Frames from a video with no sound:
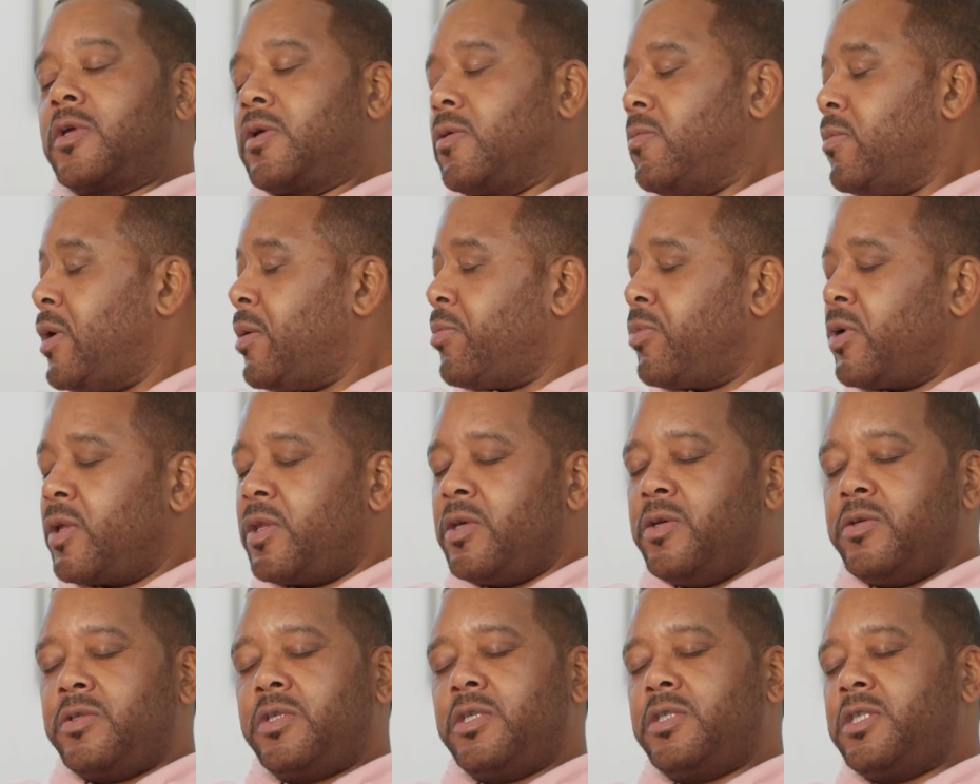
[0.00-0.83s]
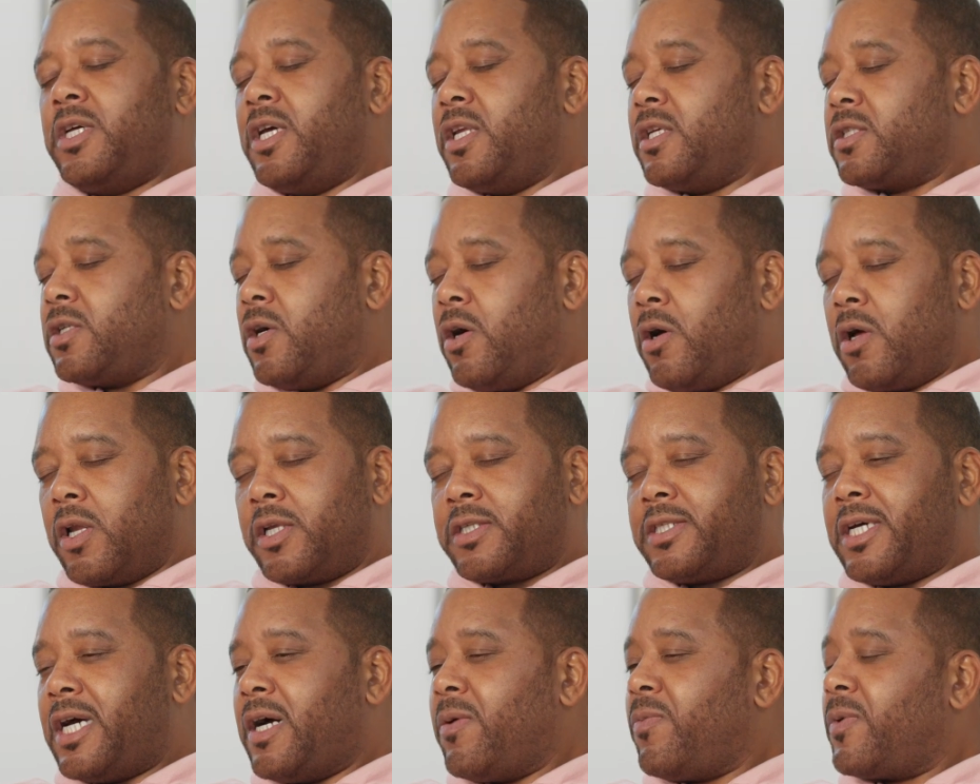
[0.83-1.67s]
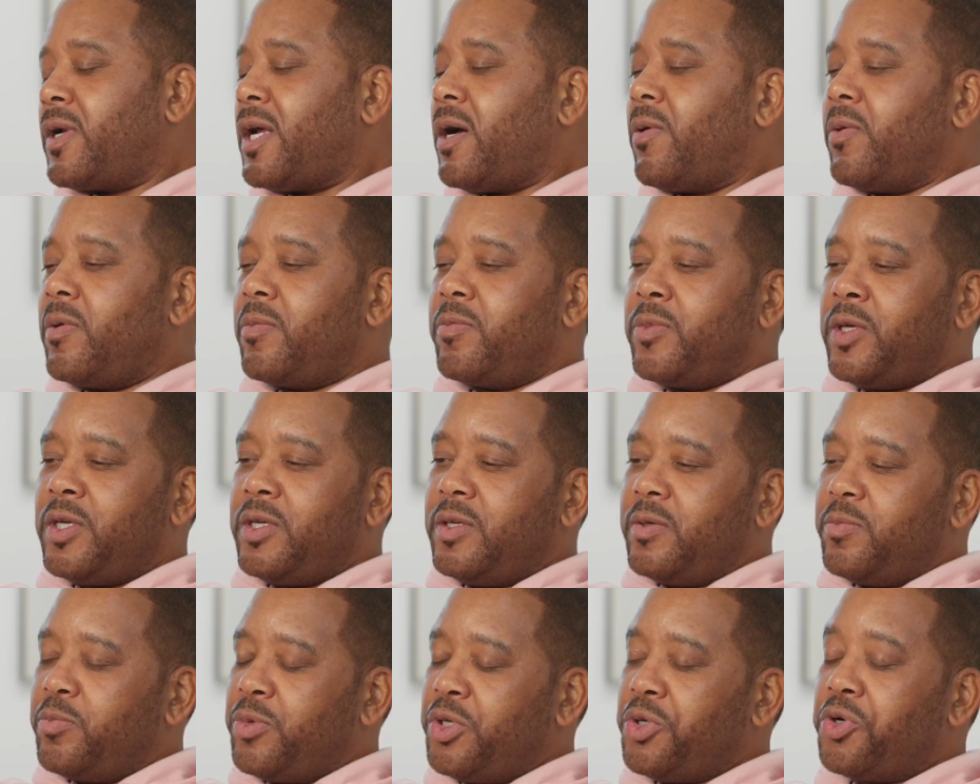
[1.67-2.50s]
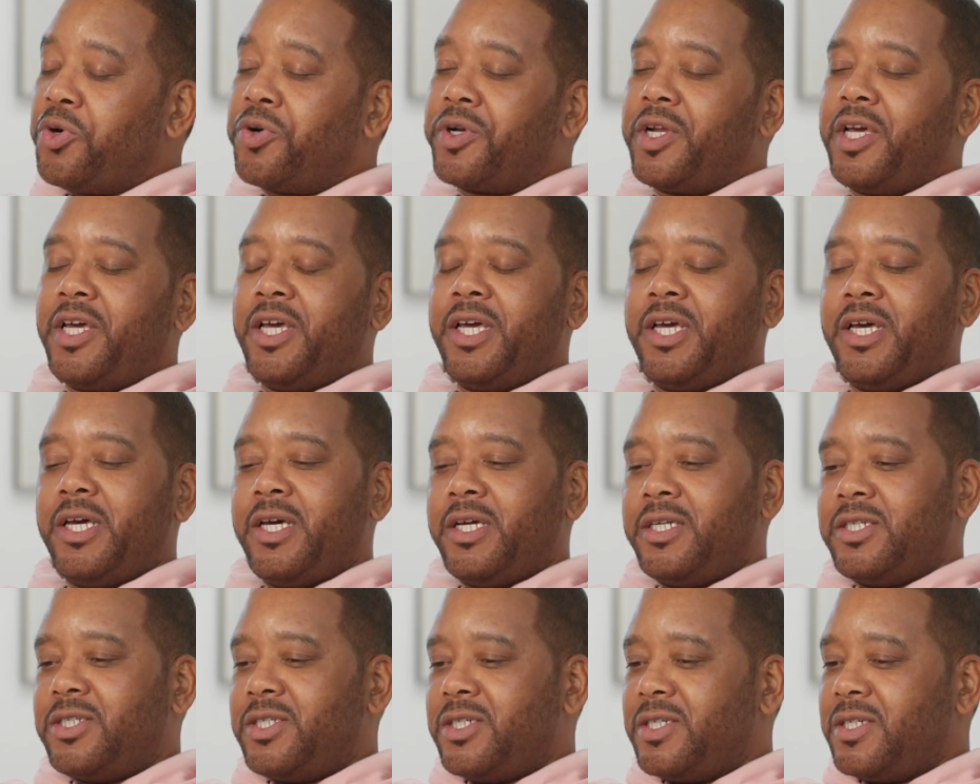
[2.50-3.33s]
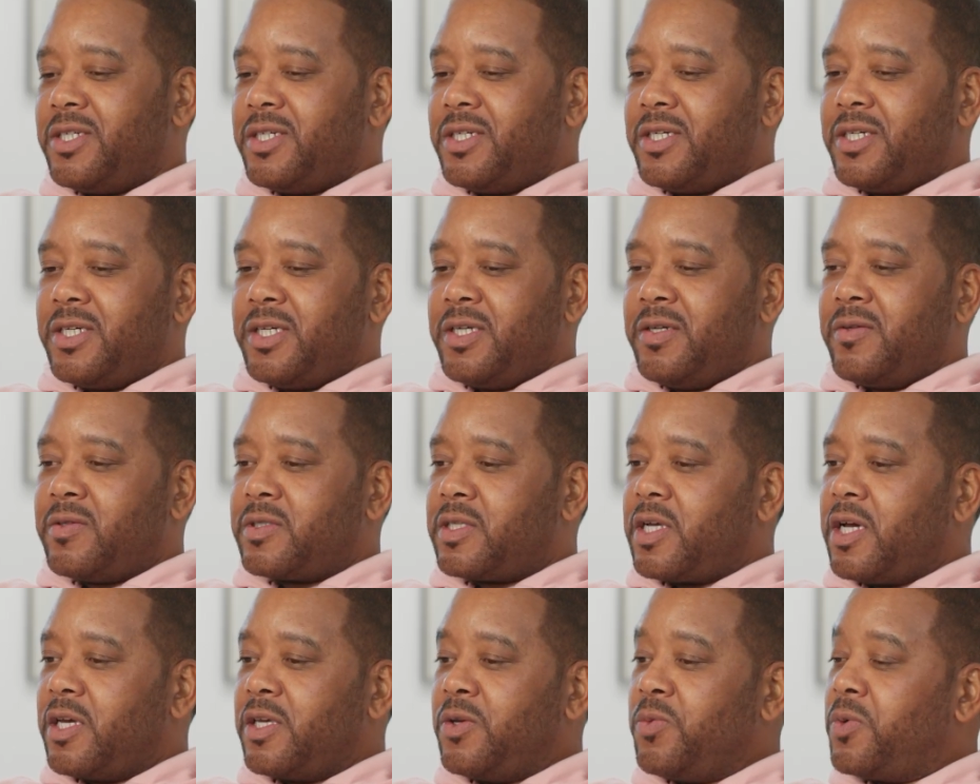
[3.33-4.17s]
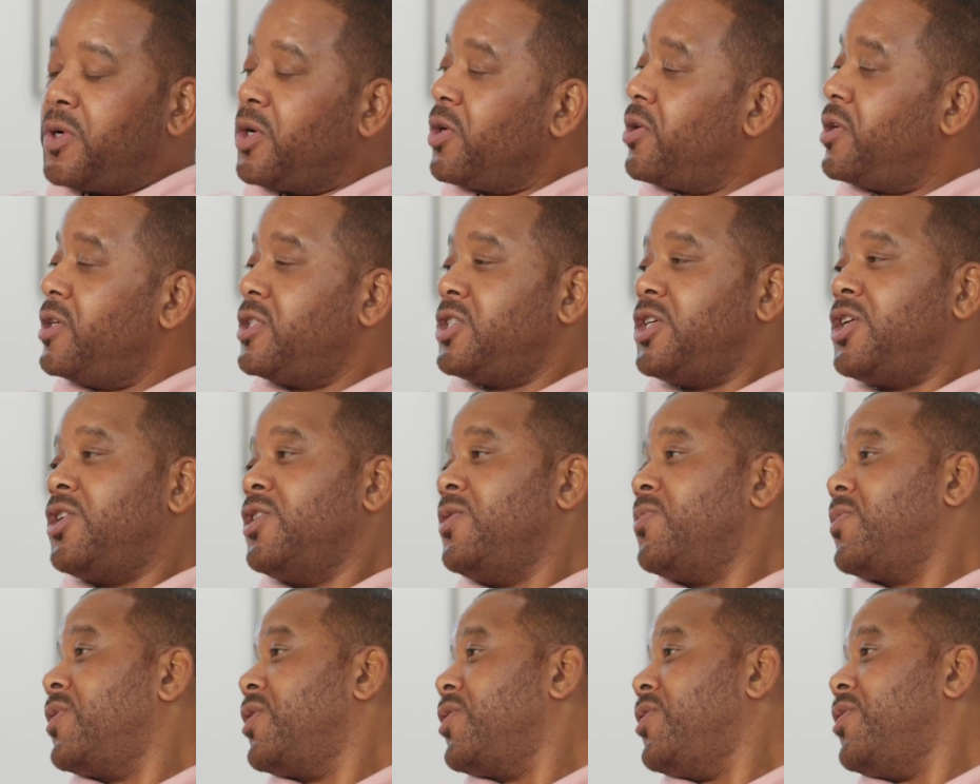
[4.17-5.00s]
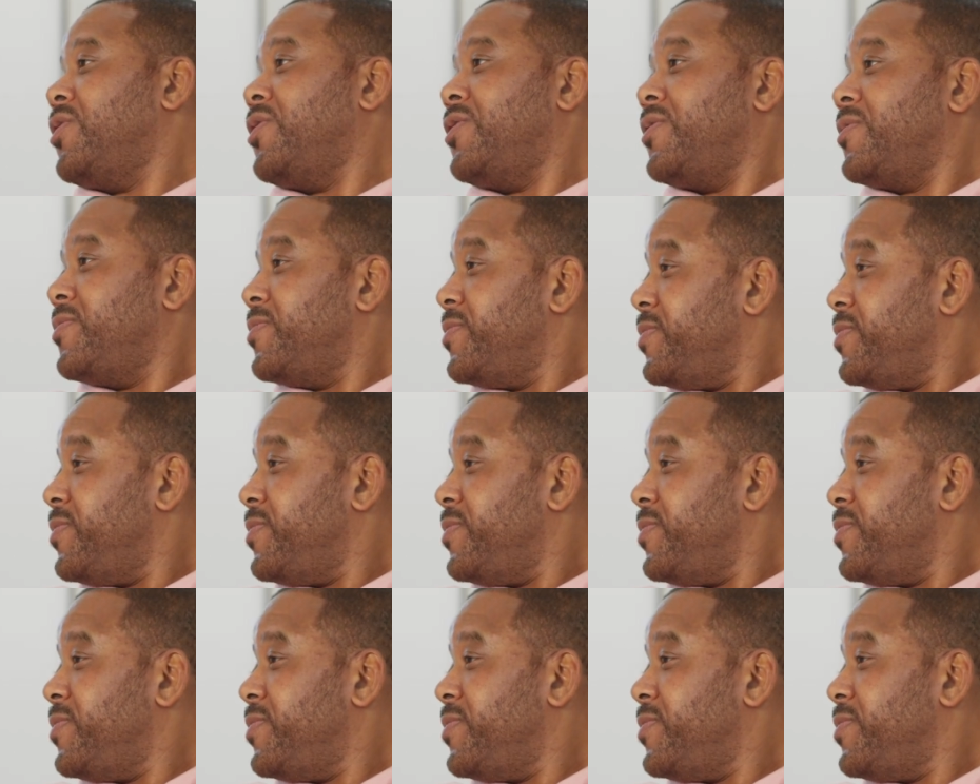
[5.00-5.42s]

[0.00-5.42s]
my brother used to say this all the time when I would be on the edge. He was like, you want to go to jail? You want to go home?